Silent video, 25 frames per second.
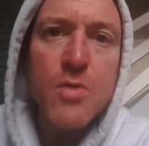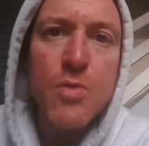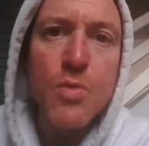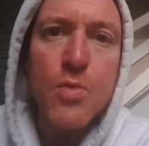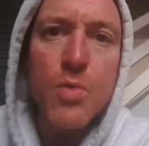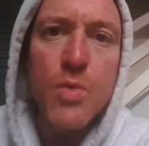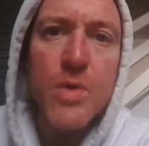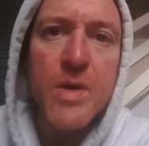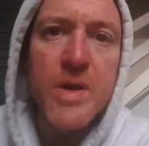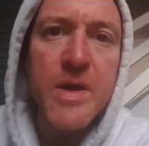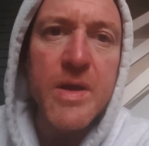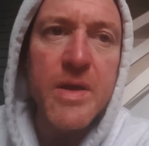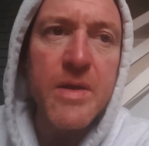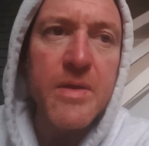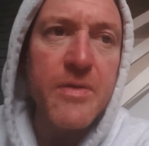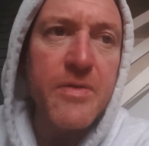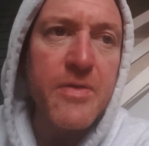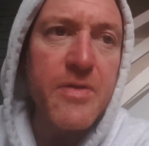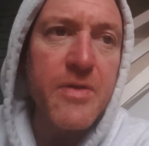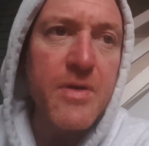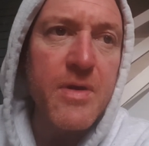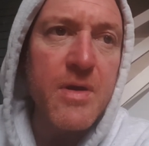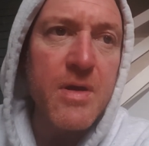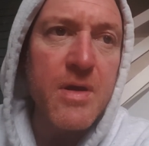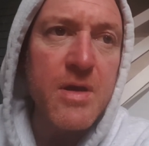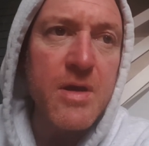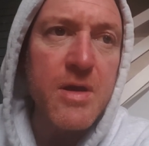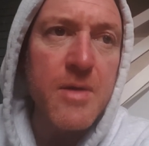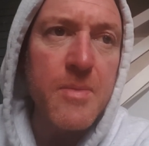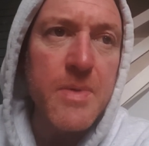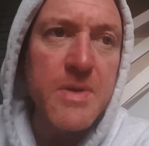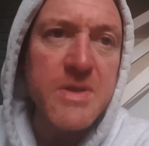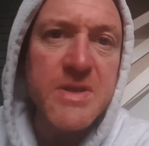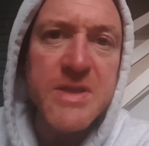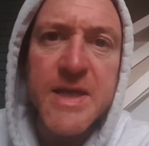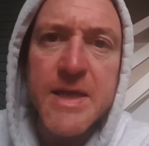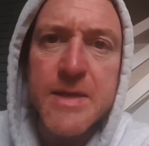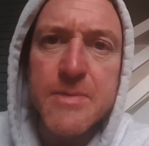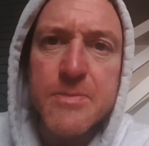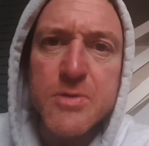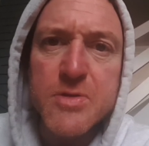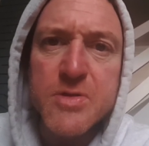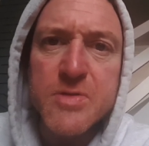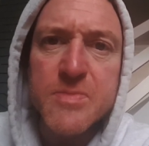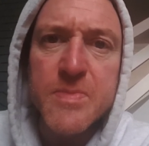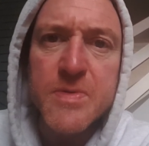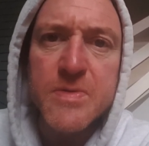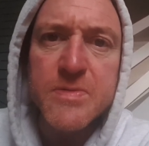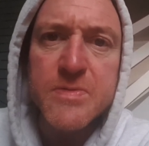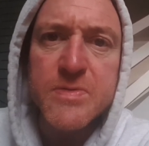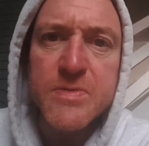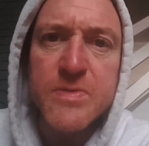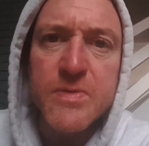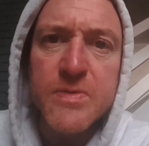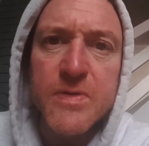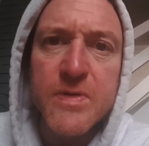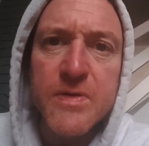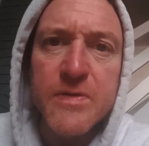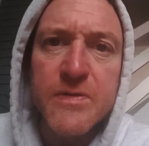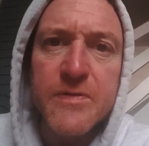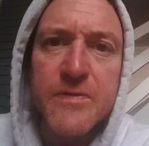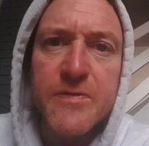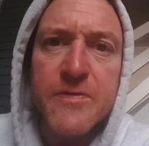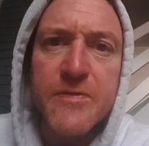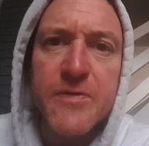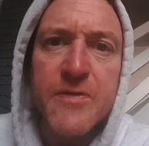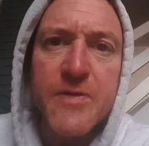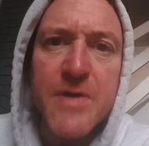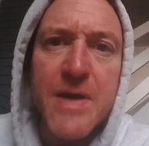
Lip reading: with a couple of tablespoons full of